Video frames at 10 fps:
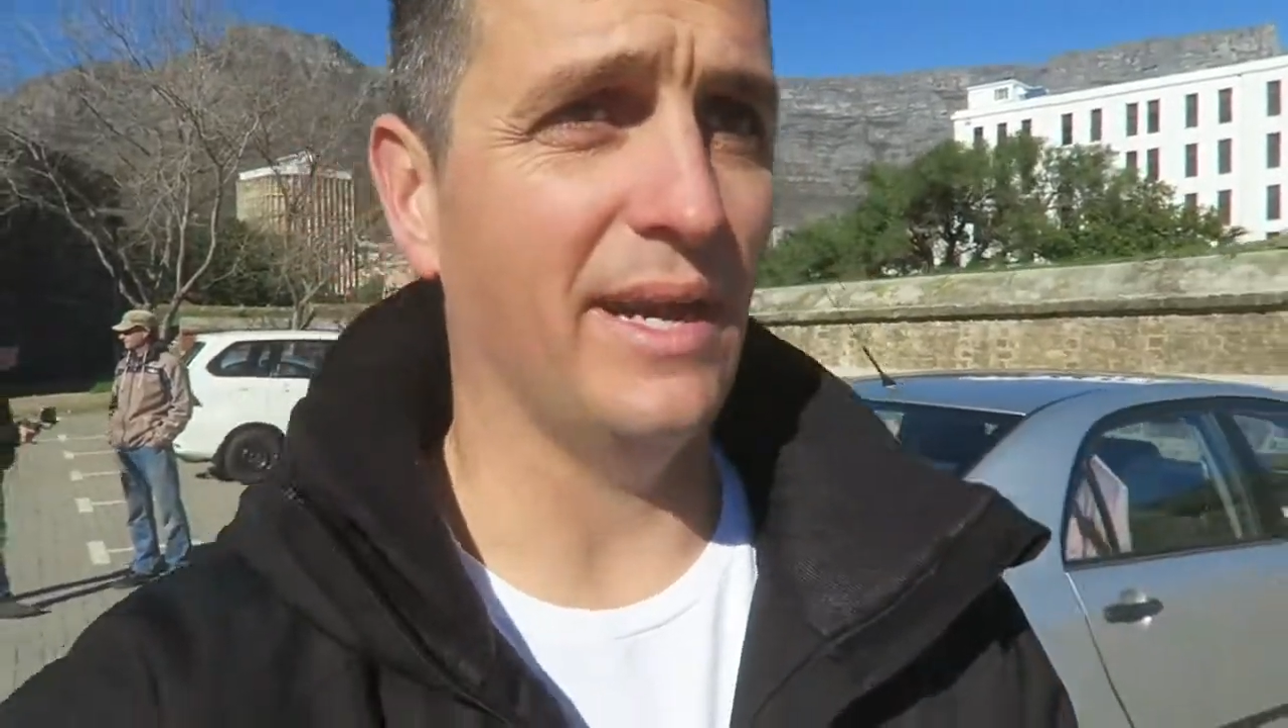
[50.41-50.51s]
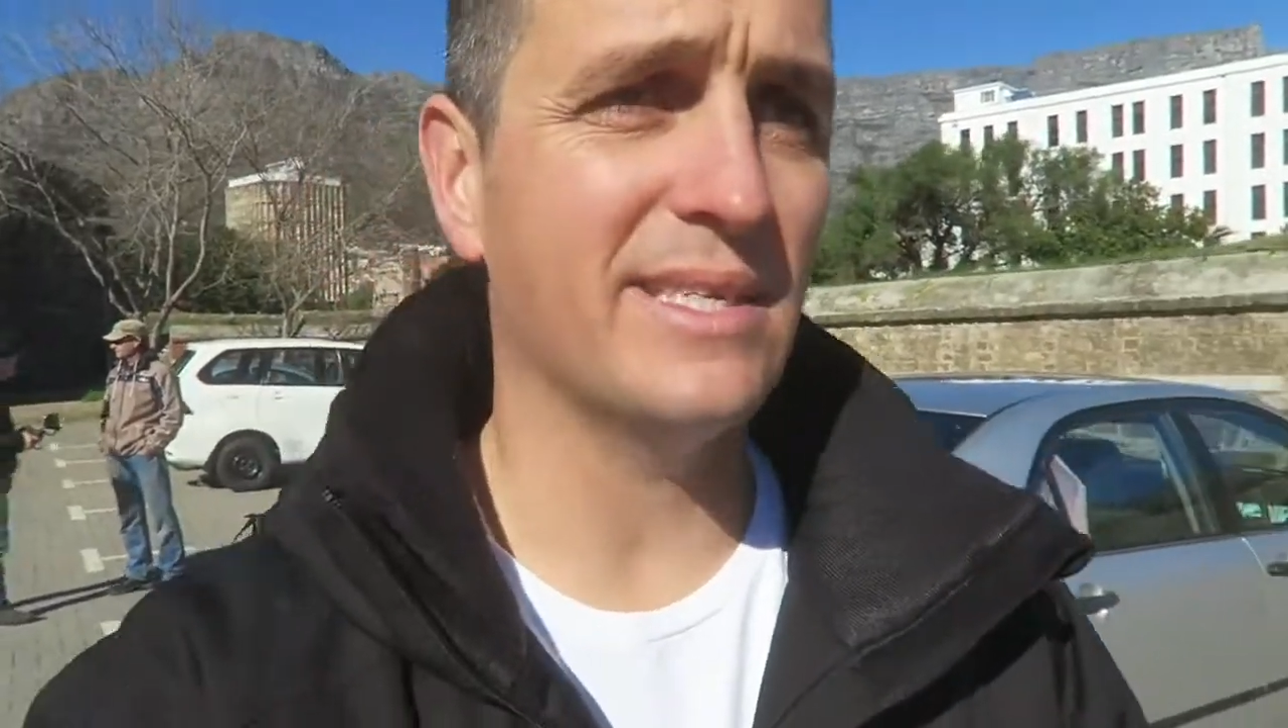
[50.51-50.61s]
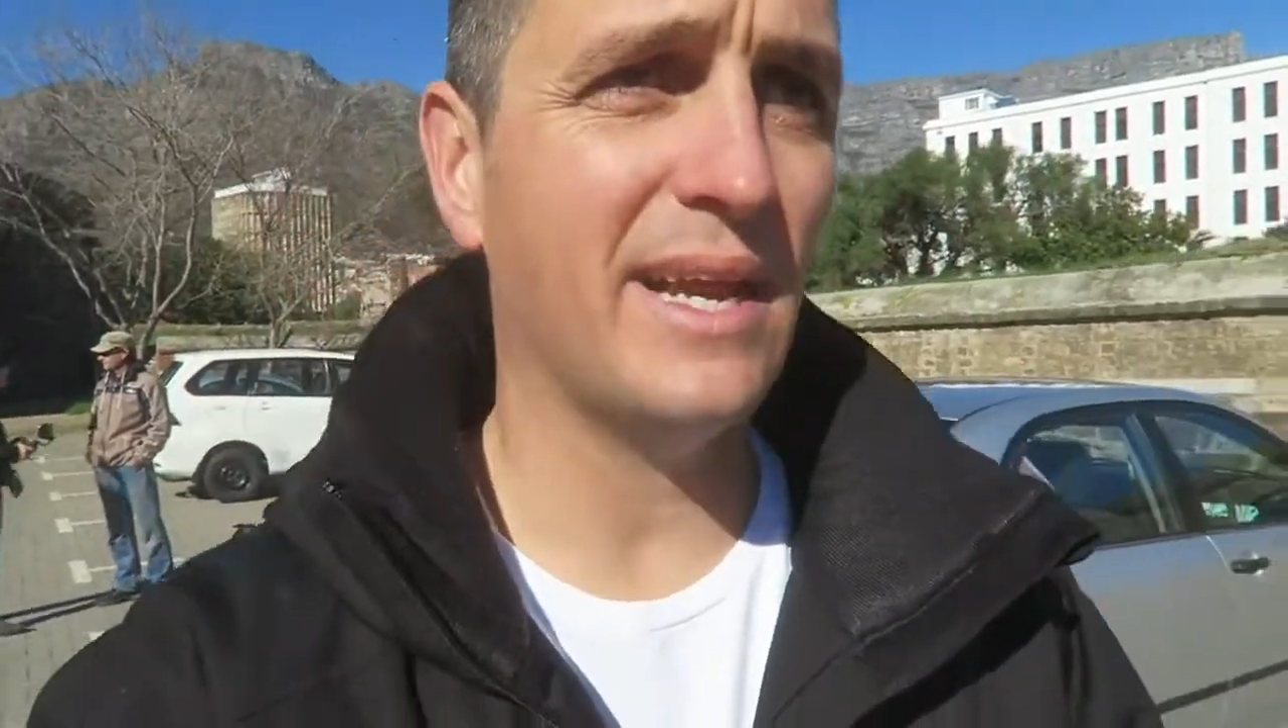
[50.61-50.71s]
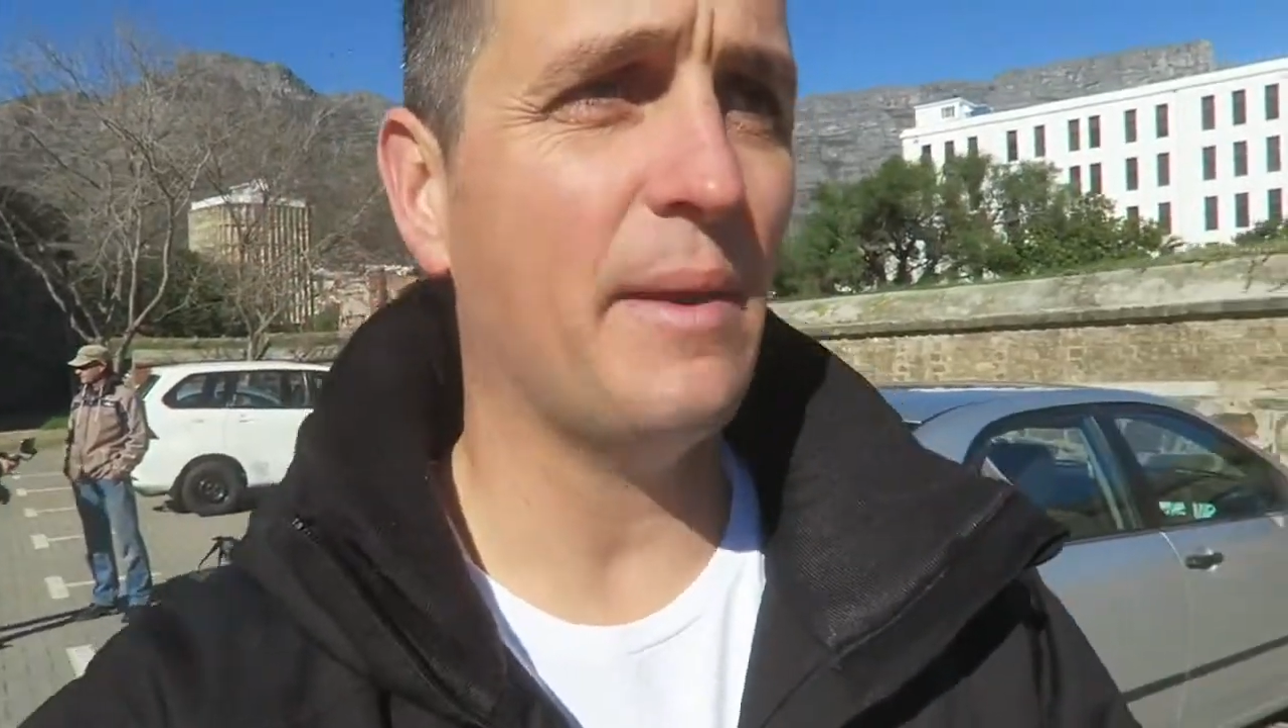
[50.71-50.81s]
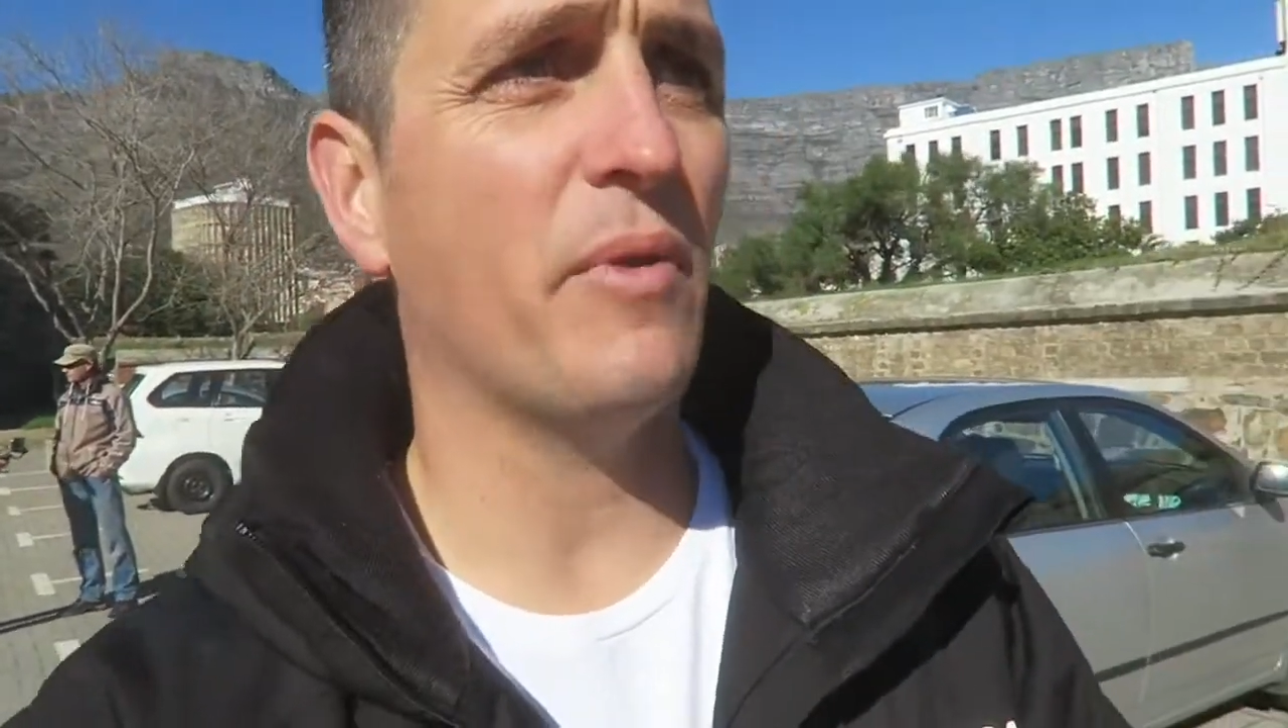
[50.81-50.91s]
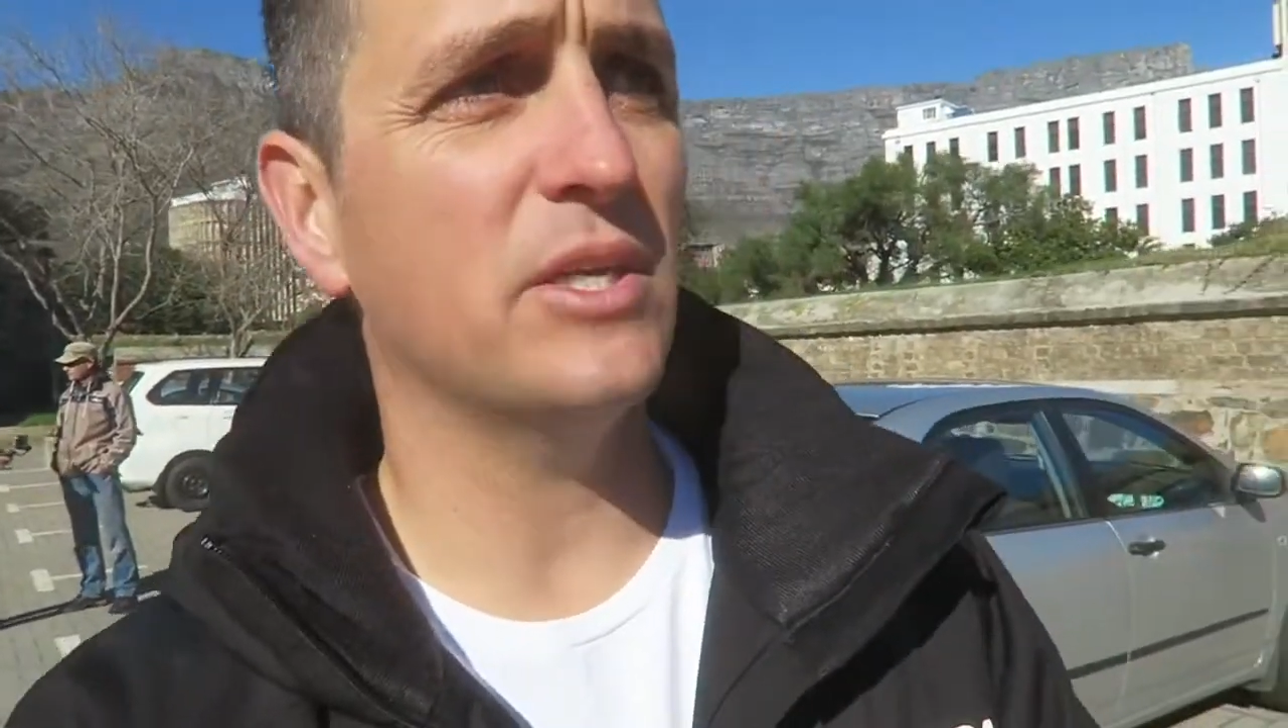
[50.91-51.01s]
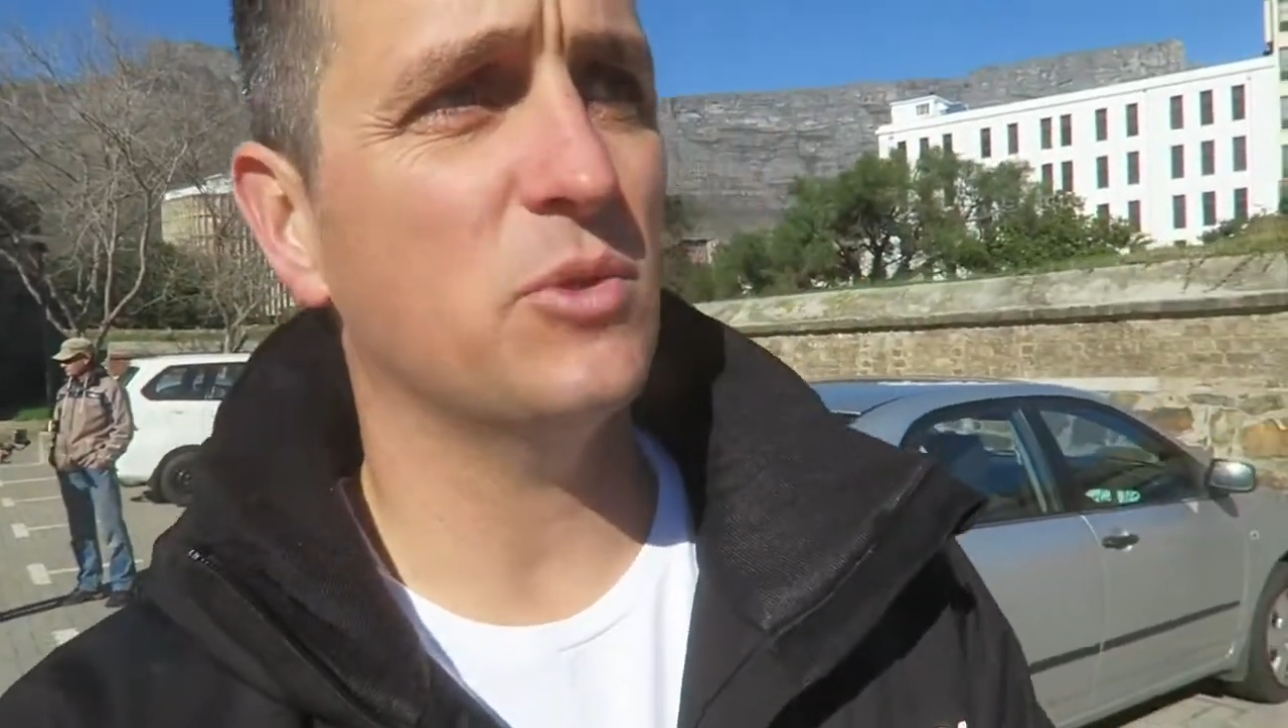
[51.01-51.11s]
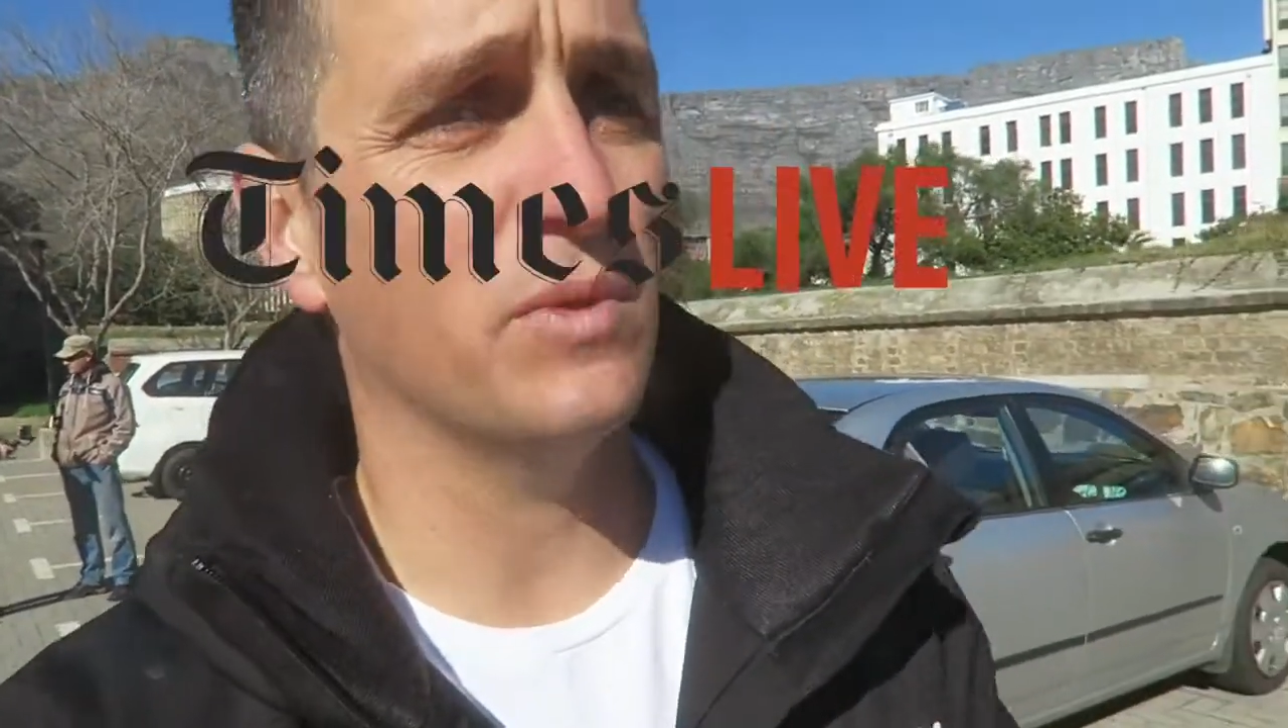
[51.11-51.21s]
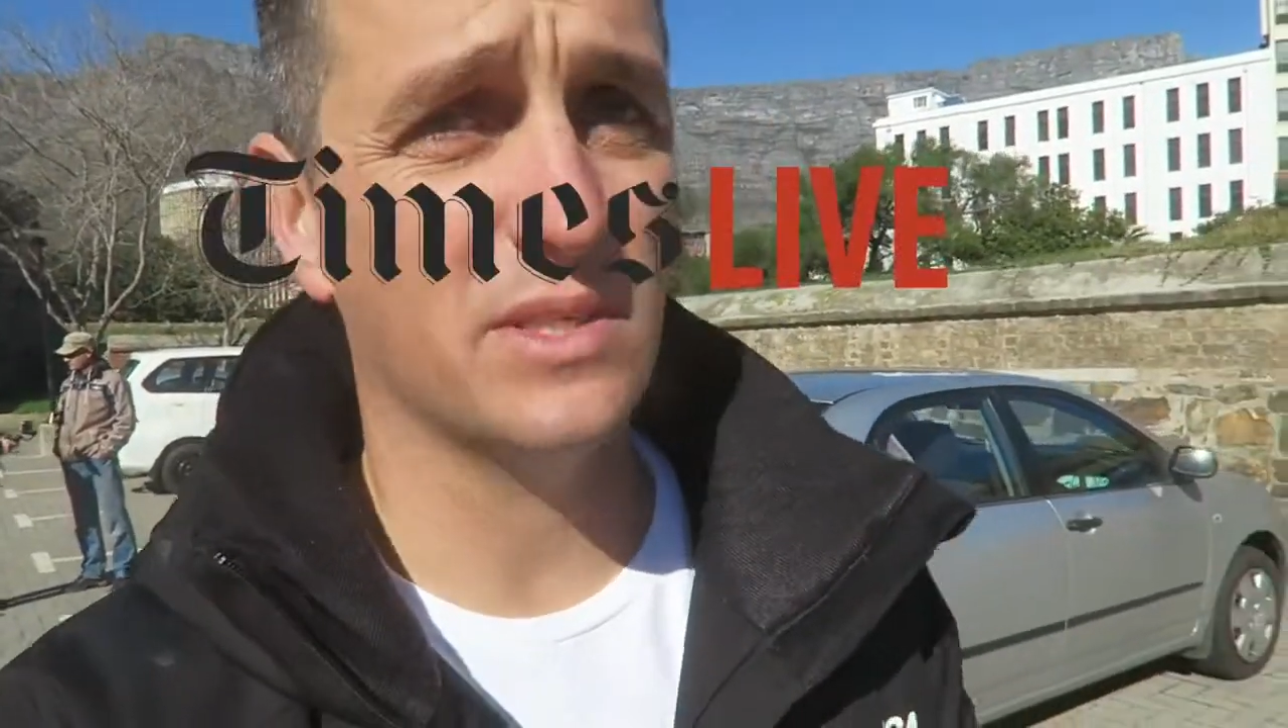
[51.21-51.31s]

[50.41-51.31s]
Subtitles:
It's in collaboration